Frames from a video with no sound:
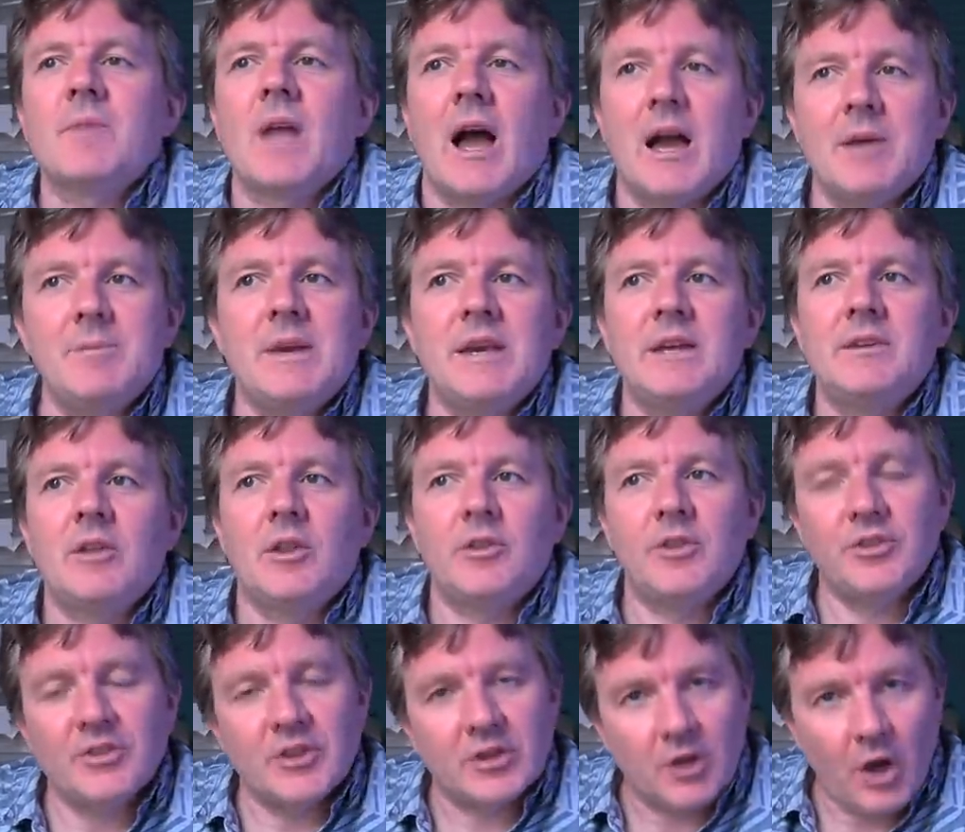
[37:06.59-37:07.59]
I mean
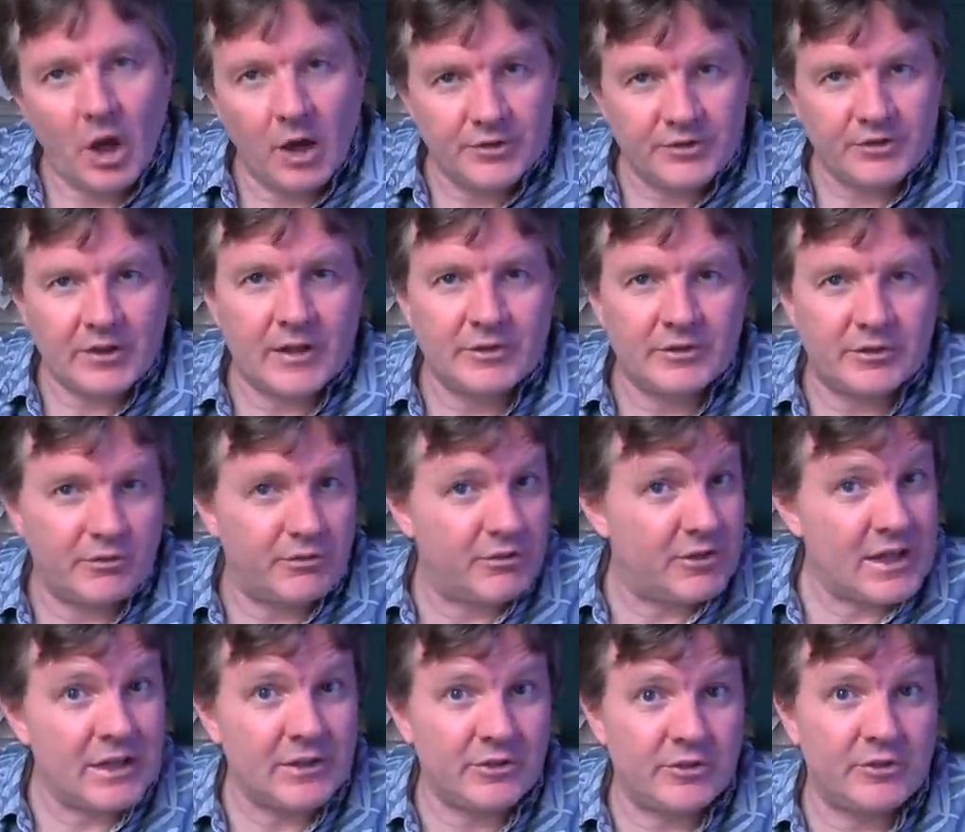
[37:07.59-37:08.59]
that the content of
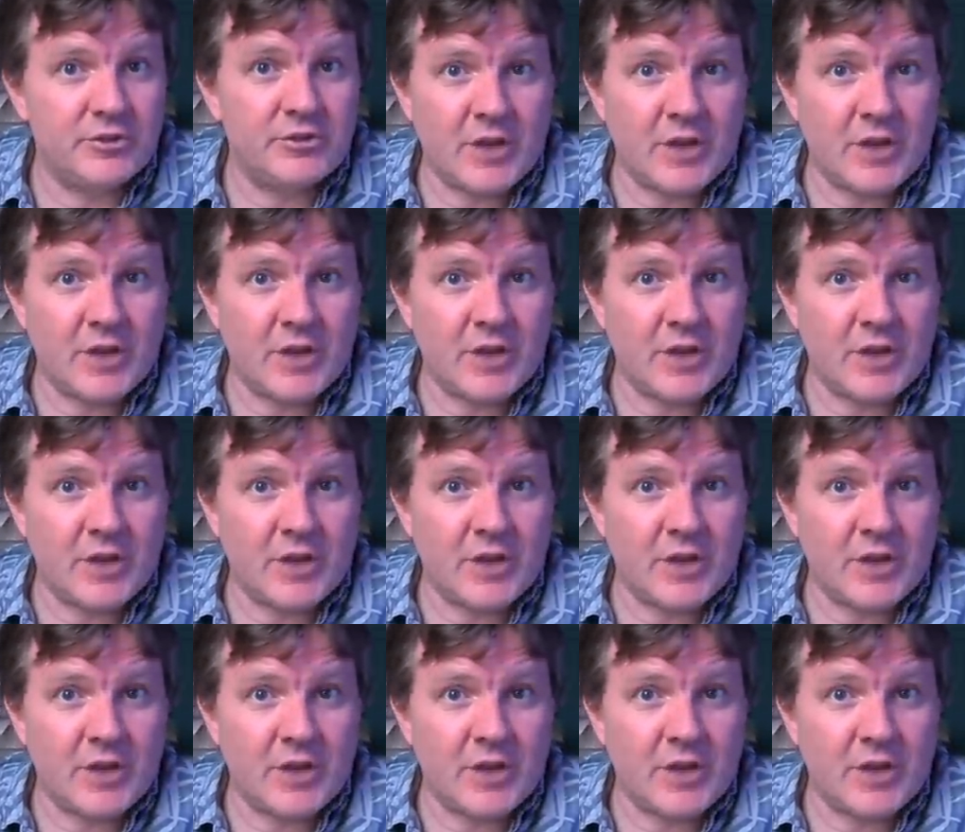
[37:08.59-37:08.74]
this